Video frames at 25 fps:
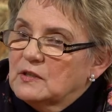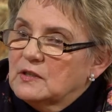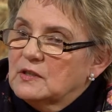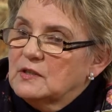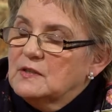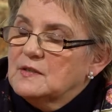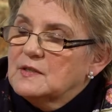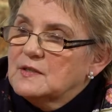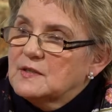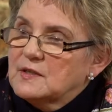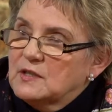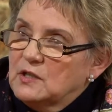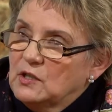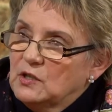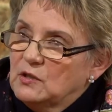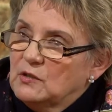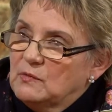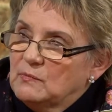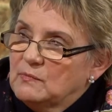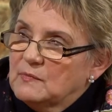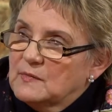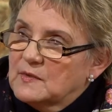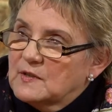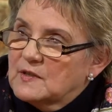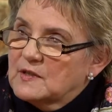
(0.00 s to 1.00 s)

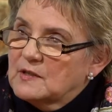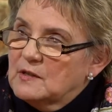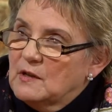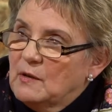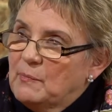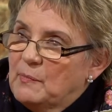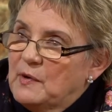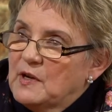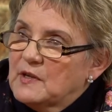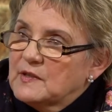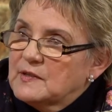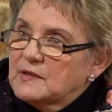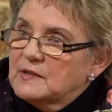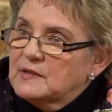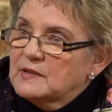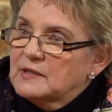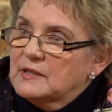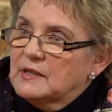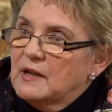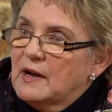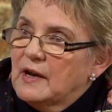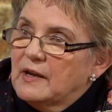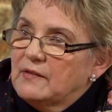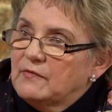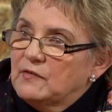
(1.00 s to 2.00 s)
consumes a person's
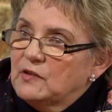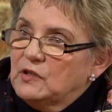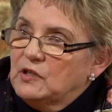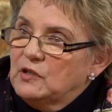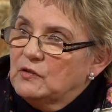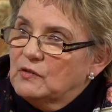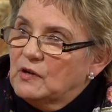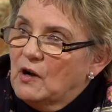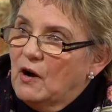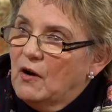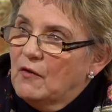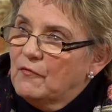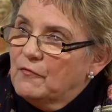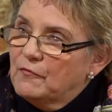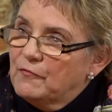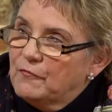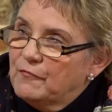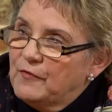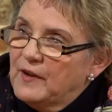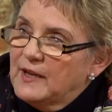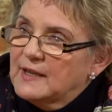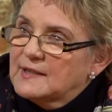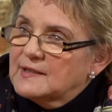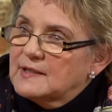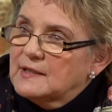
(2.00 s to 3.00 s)
life and you can't
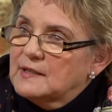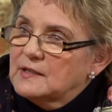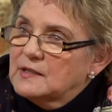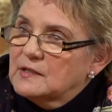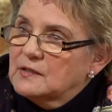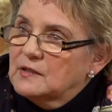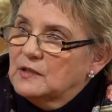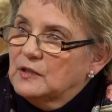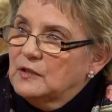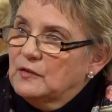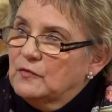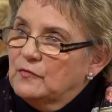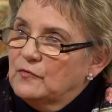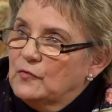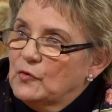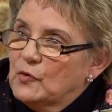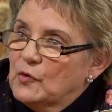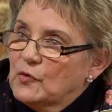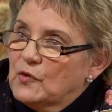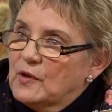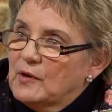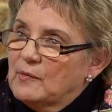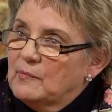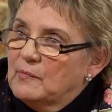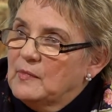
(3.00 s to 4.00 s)
fix it for
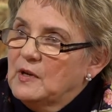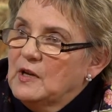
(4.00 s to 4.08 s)
them.